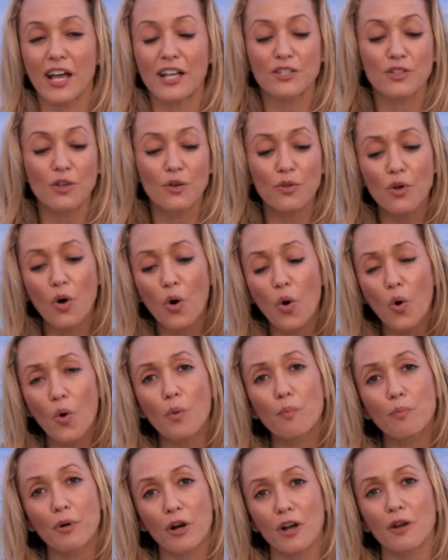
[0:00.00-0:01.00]
As though the
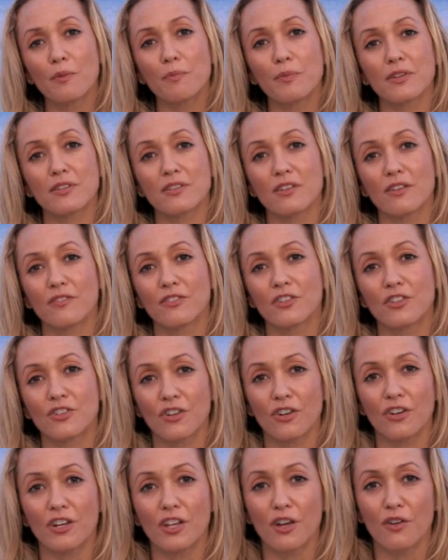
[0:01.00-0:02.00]
whole purpose of the
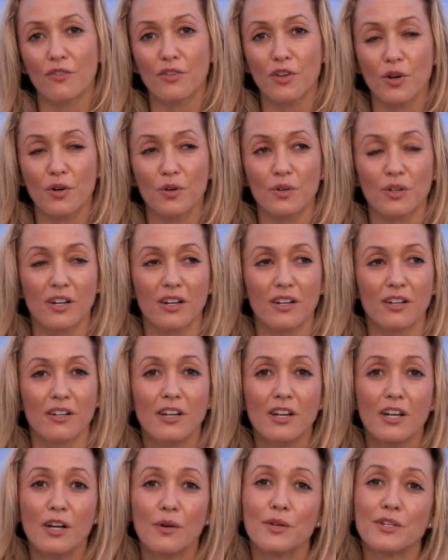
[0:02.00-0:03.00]
journey of yoga
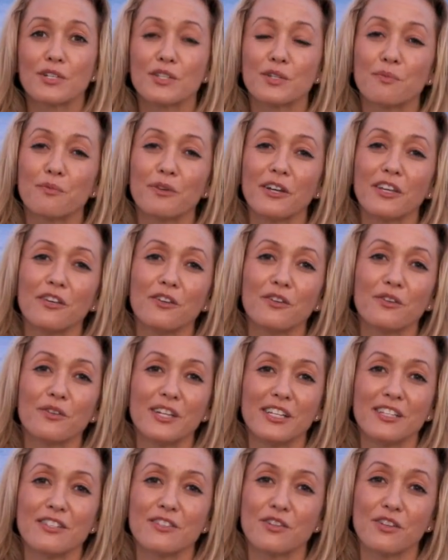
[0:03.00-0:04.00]
was to bring you
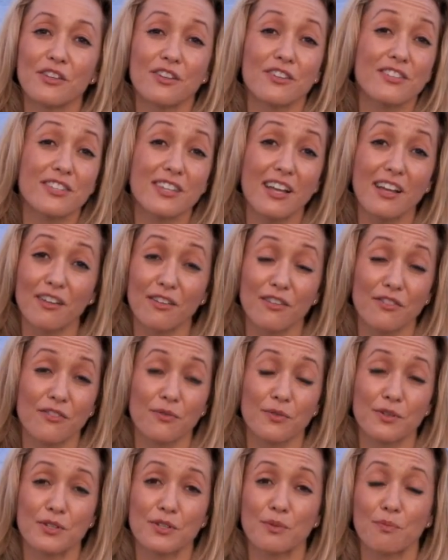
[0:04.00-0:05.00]
into
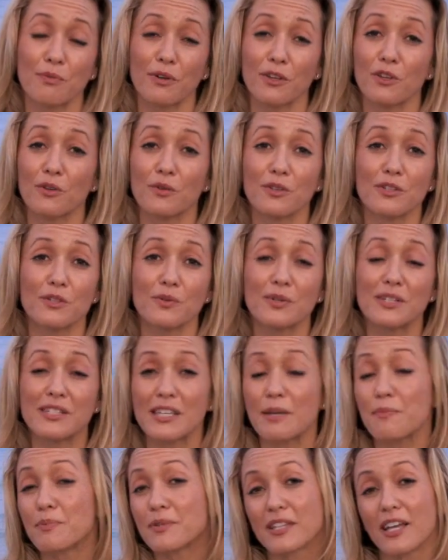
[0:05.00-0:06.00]
yourself, was to bring you into a
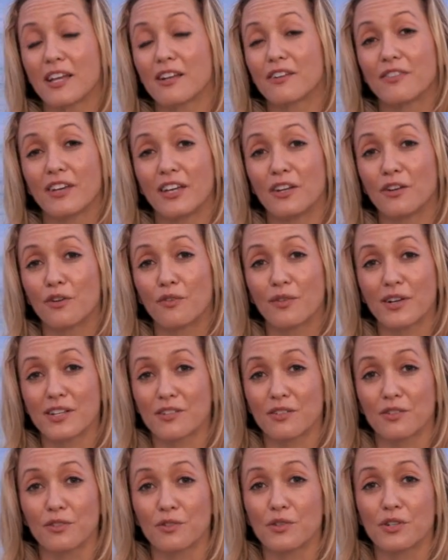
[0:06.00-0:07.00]
deep state of inner
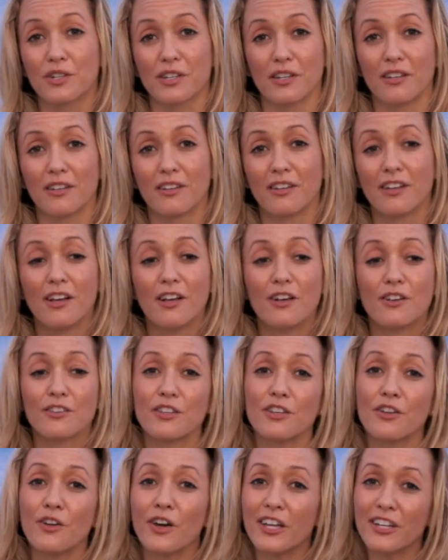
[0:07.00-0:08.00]
resolution, so
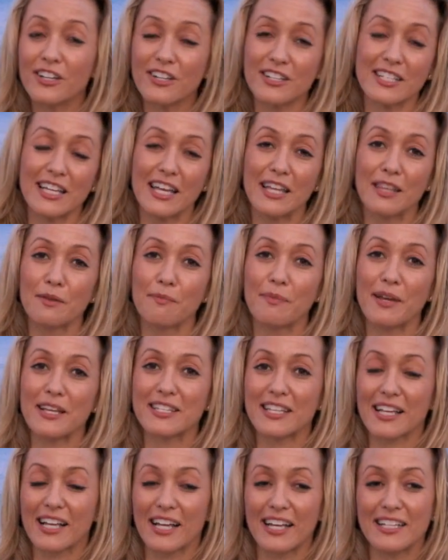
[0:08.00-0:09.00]
that you understand the
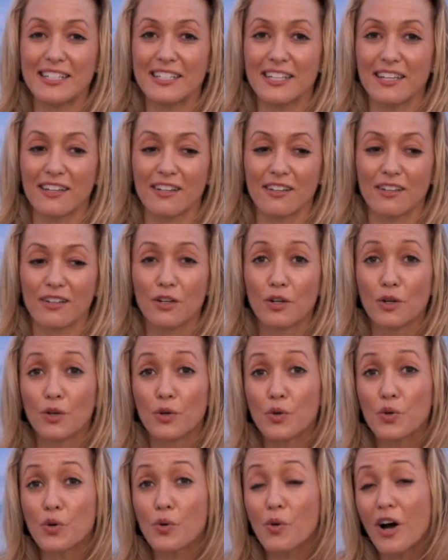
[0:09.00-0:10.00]
basic idea.
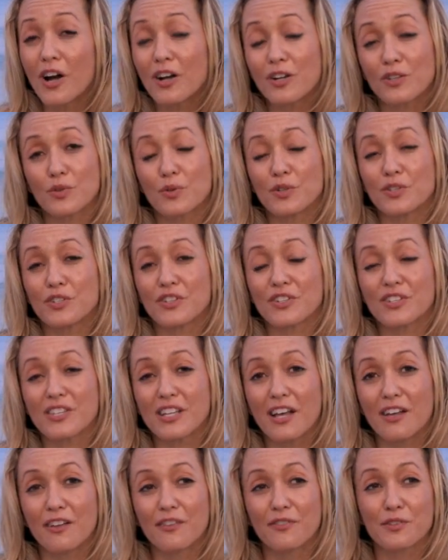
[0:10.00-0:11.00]
Who you are towards
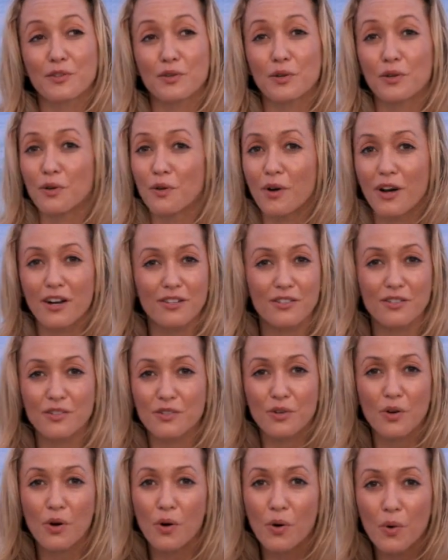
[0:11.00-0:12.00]
yourself is who you are
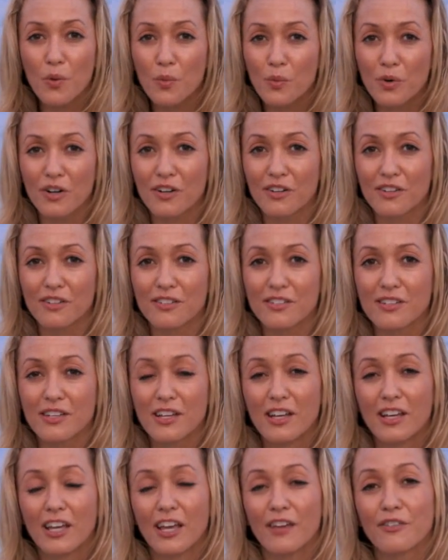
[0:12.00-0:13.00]
towards your whole world.
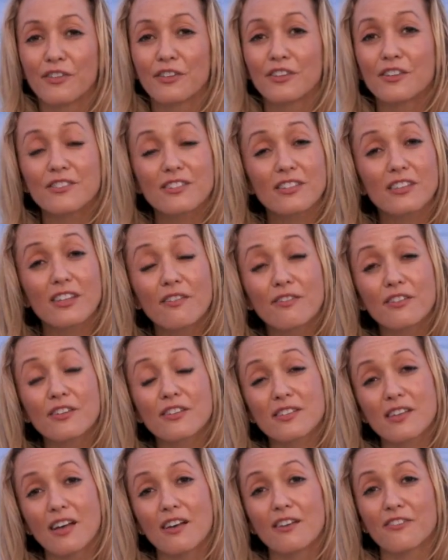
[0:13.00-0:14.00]
If you learn to love
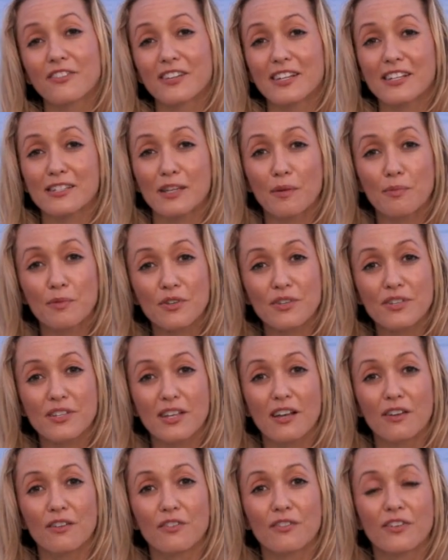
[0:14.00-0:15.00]
yourself and accept
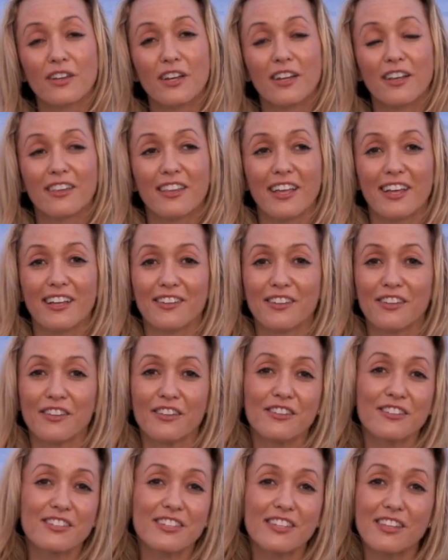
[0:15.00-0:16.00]
yourself, then you'll
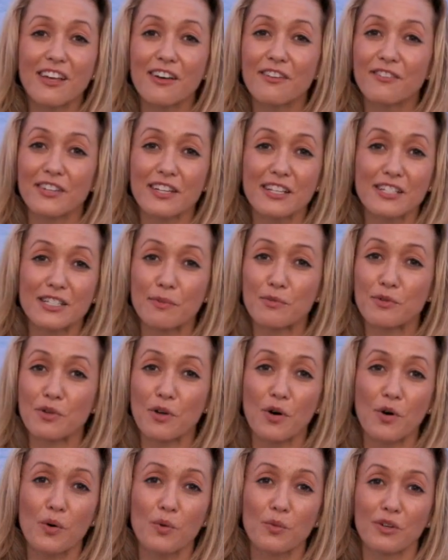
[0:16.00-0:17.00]
learn to love and accept
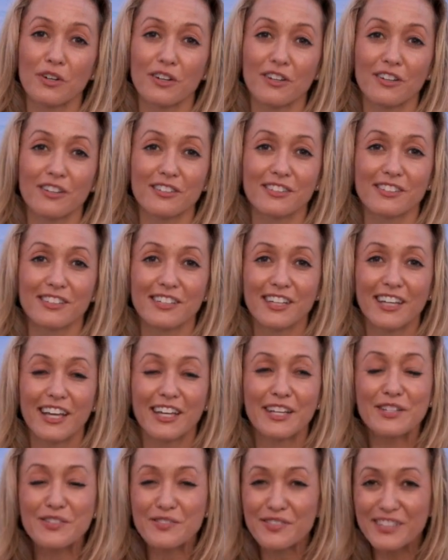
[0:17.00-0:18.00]
your whole world.
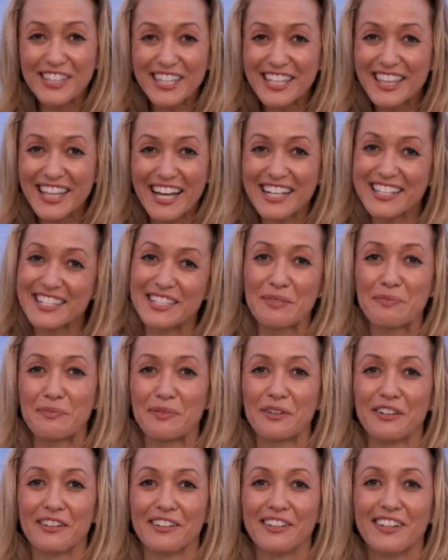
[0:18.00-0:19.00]
And it's really that
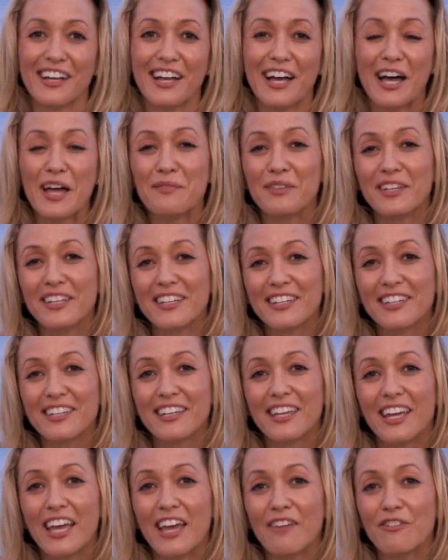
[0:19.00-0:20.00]
simple. I mean,
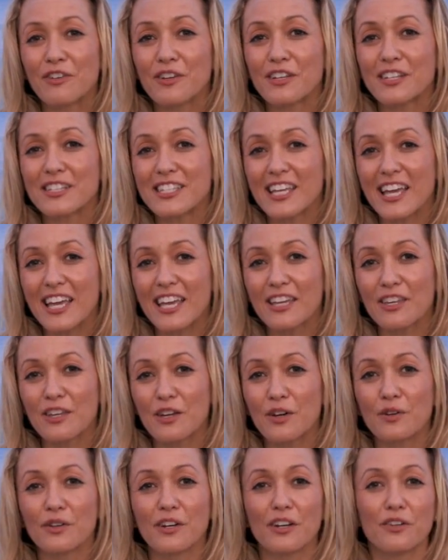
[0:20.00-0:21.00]
if you could take
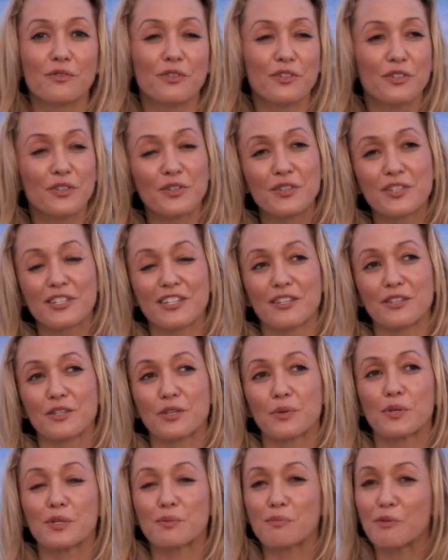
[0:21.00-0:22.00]
yoga and reduce it
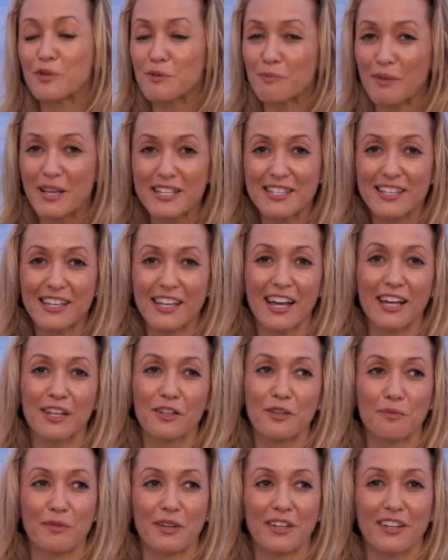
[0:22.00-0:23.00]
to its most basic
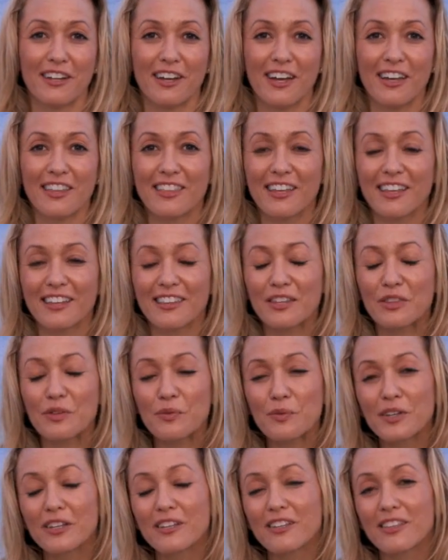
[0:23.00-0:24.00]
element, I think that
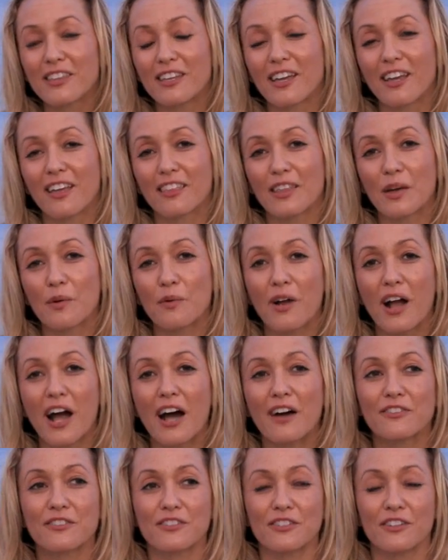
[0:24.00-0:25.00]
the real thing that we're
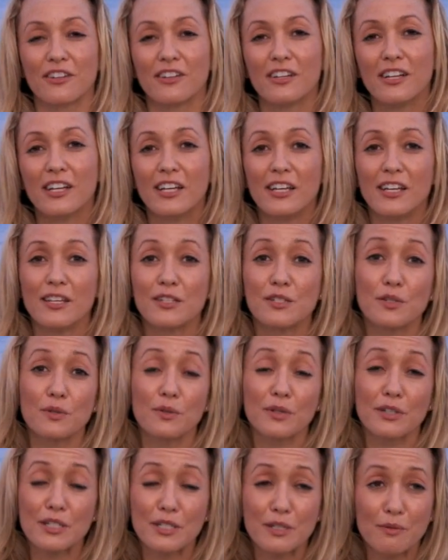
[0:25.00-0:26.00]
after is
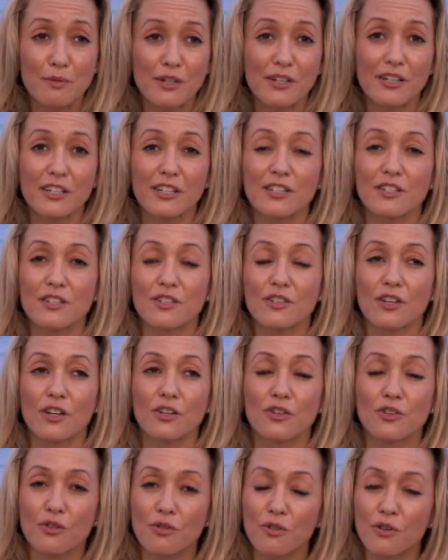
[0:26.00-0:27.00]
to experience
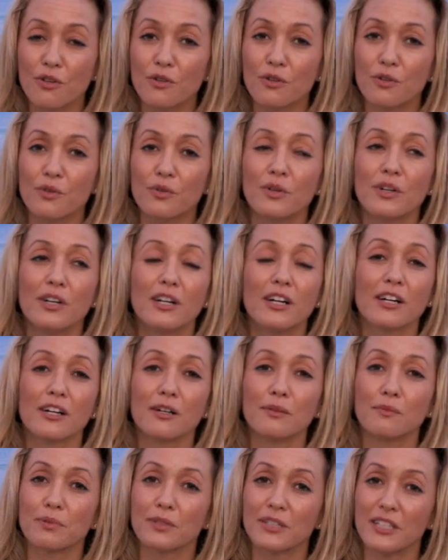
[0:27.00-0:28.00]
a true,
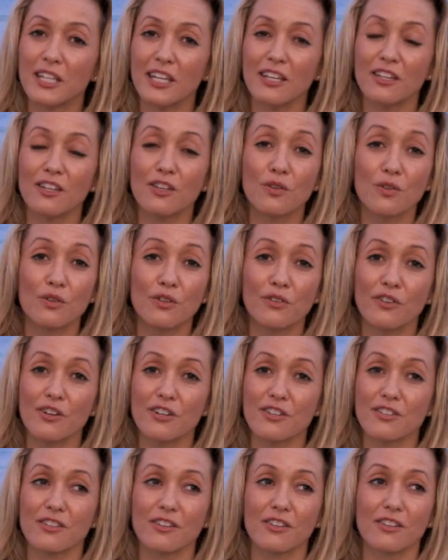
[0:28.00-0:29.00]
complete,
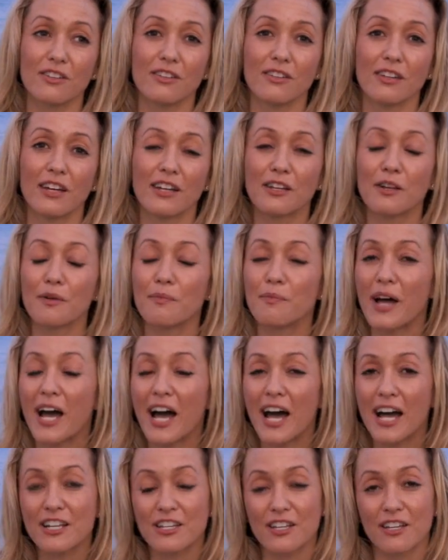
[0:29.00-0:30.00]
universal, and
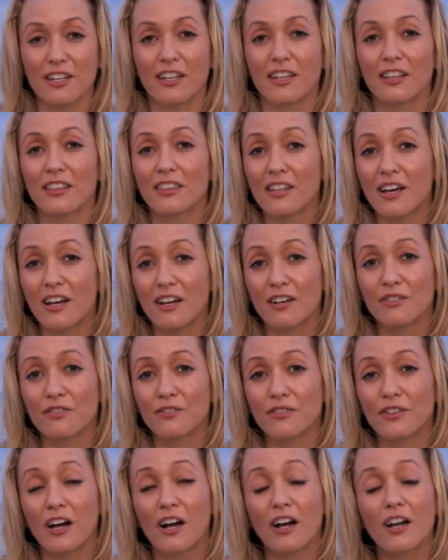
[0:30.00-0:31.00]
compassionate love.
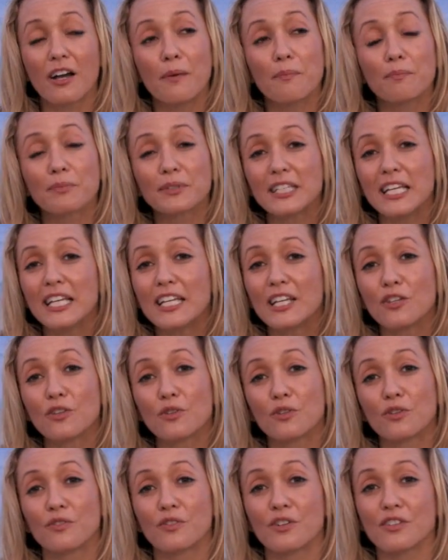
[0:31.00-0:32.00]
A complete and
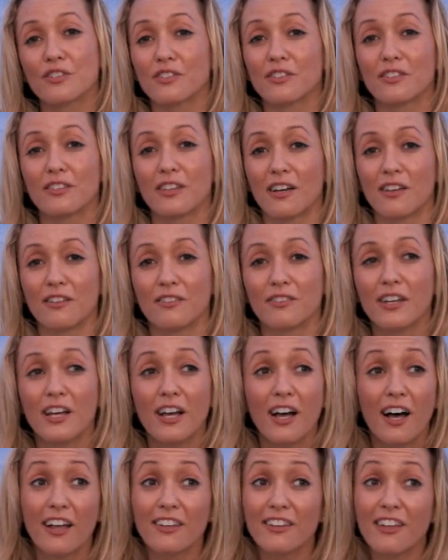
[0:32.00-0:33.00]
universal love.
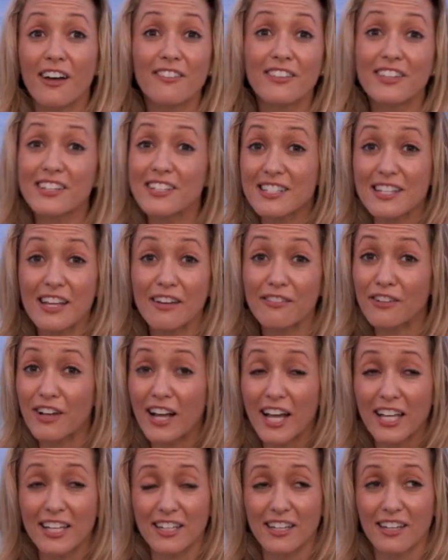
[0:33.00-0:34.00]
A love that is never
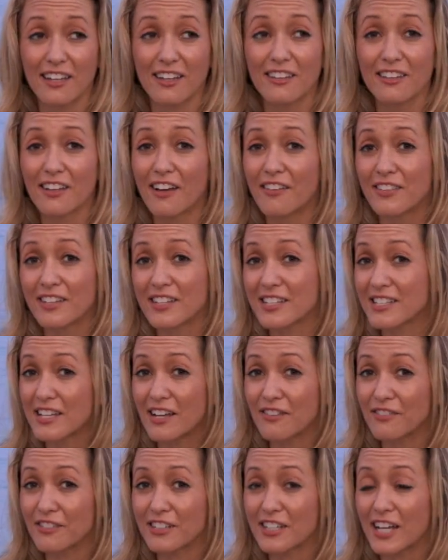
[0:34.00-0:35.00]
ending, a love that is
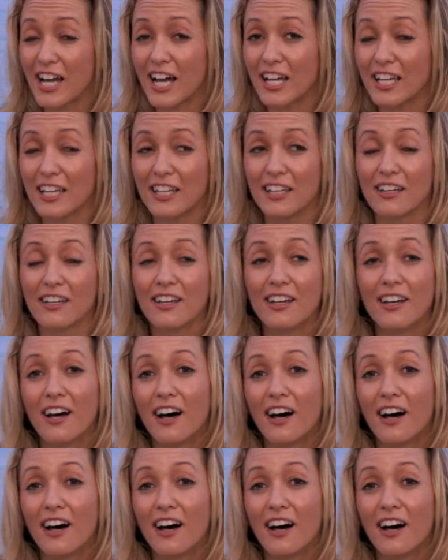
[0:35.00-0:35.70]
never dying.